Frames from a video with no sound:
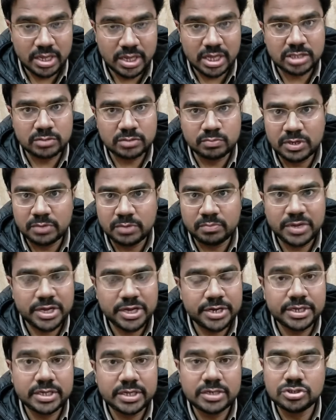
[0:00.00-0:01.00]
has been
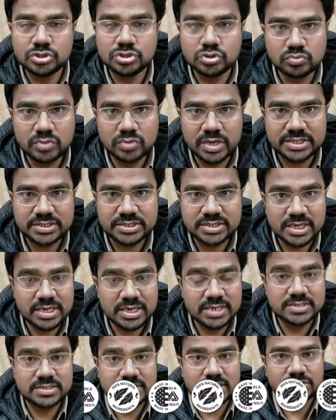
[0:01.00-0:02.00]
made in USA
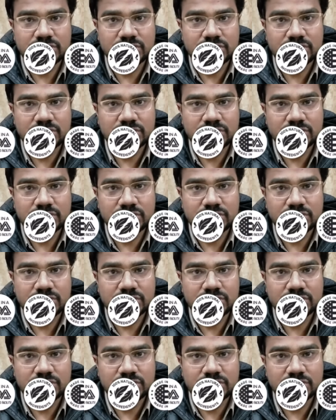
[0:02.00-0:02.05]
it's